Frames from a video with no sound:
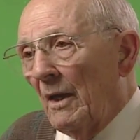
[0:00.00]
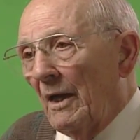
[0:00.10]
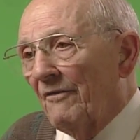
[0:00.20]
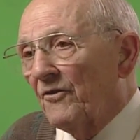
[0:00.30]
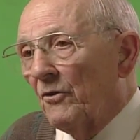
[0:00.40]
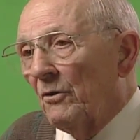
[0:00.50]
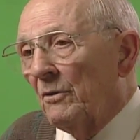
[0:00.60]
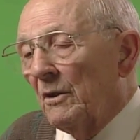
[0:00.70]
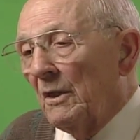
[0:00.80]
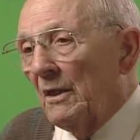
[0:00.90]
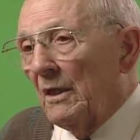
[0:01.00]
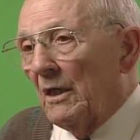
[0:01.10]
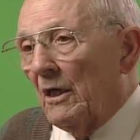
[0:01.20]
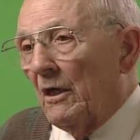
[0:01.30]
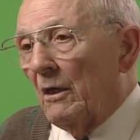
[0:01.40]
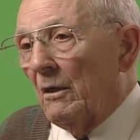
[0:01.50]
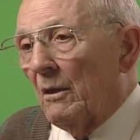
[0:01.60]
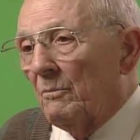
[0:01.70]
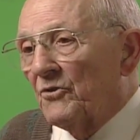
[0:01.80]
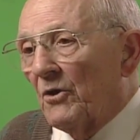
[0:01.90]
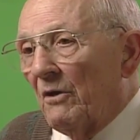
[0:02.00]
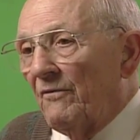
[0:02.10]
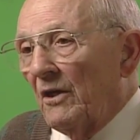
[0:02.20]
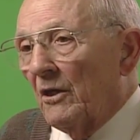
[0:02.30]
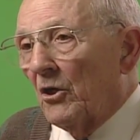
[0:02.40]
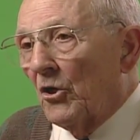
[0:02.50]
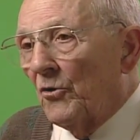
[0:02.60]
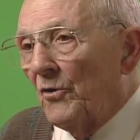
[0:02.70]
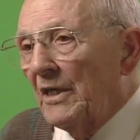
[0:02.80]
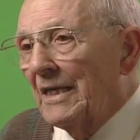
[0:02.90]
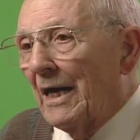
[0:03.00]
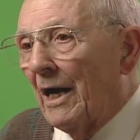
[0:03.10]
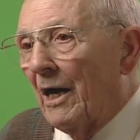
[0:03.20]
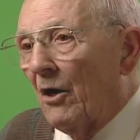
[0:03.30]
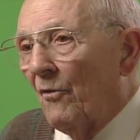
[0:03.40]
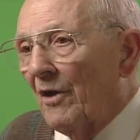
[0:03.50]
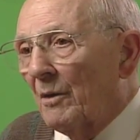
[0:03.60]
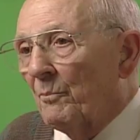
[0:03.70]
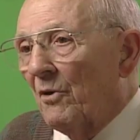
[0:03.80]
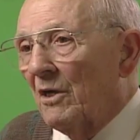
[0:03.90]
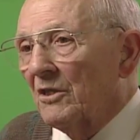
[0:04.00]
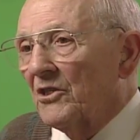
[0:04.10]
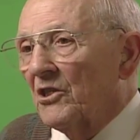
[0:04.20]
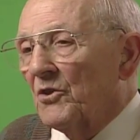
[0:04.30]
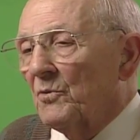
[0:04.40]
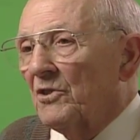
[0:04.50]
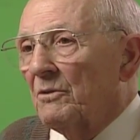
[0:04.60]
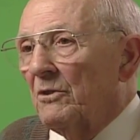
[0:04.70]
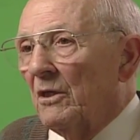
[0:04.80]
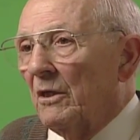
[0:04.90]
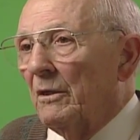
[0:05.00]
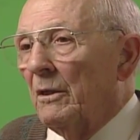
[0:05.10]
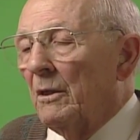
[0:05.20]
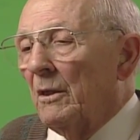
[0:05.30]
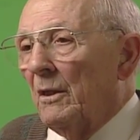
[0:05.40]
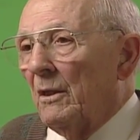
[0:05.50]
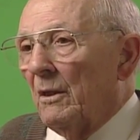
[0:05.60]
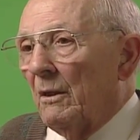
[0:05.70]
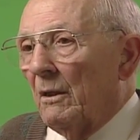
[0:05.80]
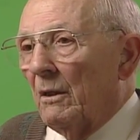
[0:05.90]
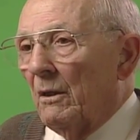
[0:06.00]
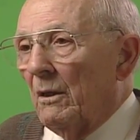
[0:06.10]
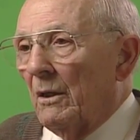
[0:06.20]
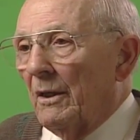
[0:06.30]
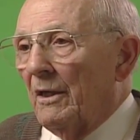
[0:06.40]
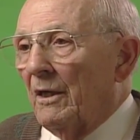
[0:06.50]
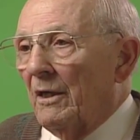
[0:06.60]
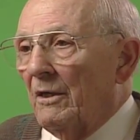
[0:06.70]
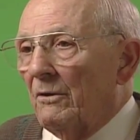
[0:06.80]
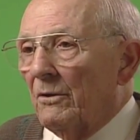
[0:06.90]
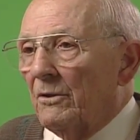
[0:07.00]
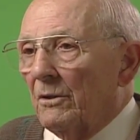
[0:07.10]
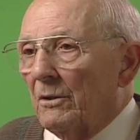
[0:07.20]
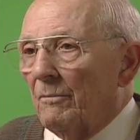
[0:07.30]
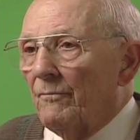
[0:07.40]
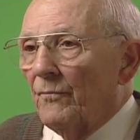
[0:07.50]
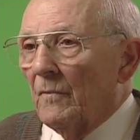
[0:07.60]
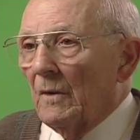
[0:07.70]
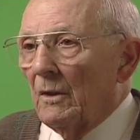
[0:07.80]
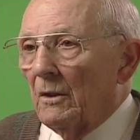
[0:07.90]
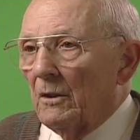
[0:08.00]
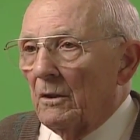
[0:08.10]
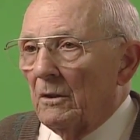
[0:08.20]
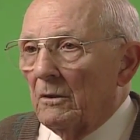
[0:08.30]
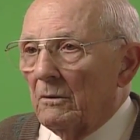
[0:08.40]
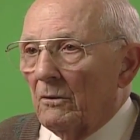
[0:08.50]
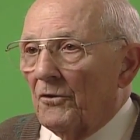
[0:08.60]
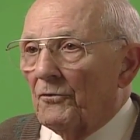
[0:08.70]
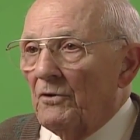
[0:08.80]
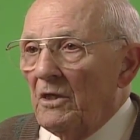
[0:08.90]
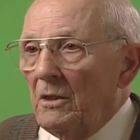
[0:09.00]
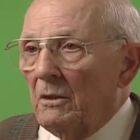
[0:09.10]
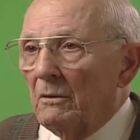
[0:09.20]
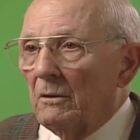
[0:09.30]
After observing and learning how that process was done, I hired 3